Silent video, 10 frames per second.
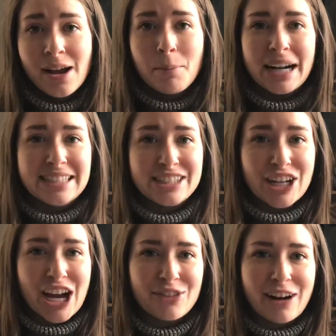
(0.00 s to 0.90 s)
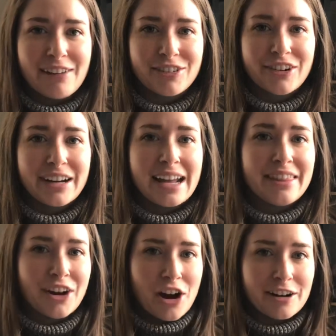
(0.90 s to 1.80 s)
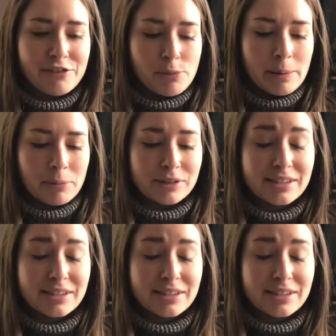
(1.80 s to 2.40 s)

but I did check on Ravelry, and there are a few people